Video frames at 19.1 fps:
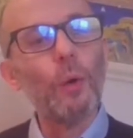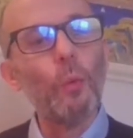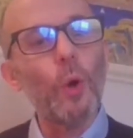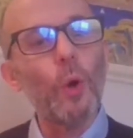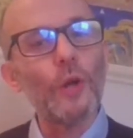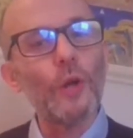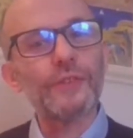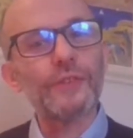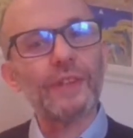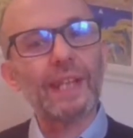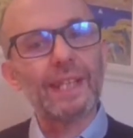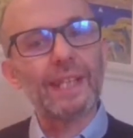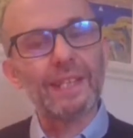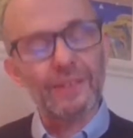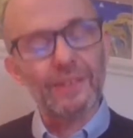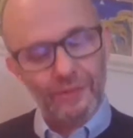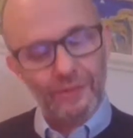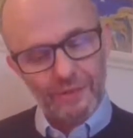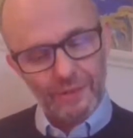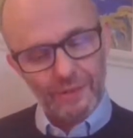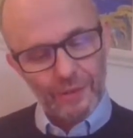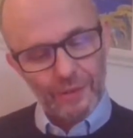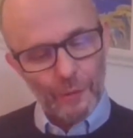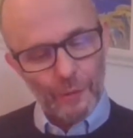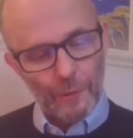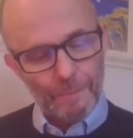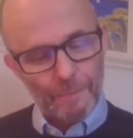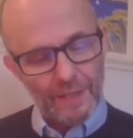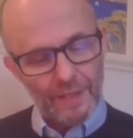what is
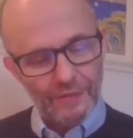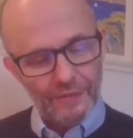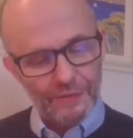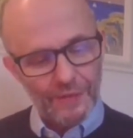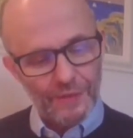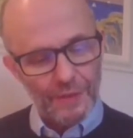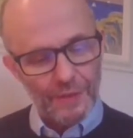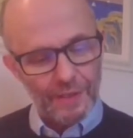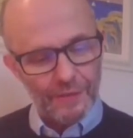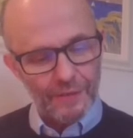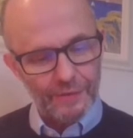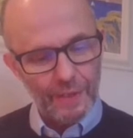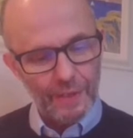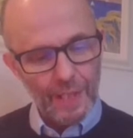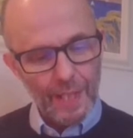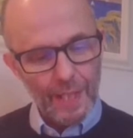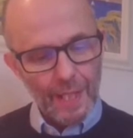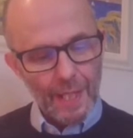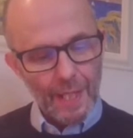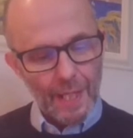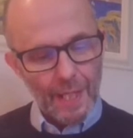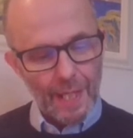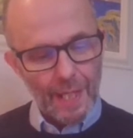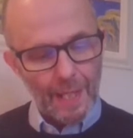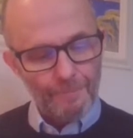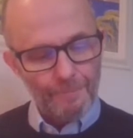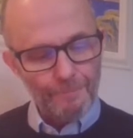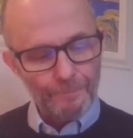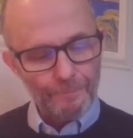European studies.
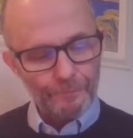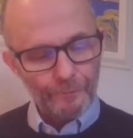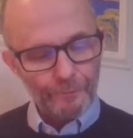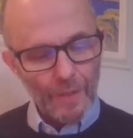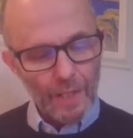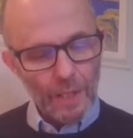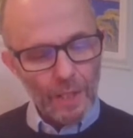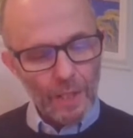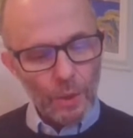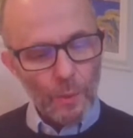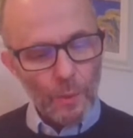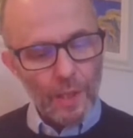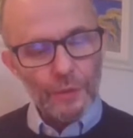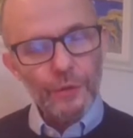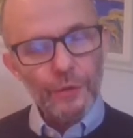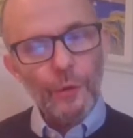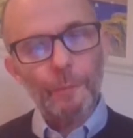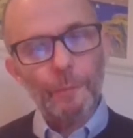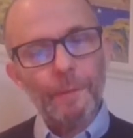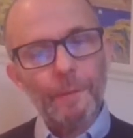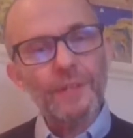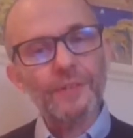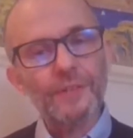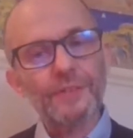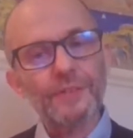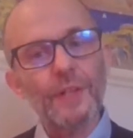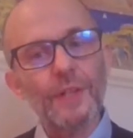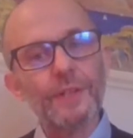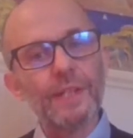Well, European
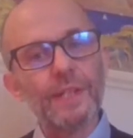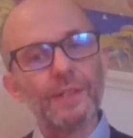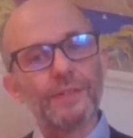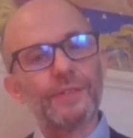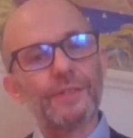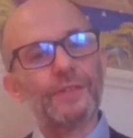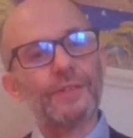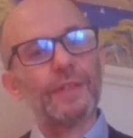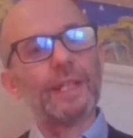studies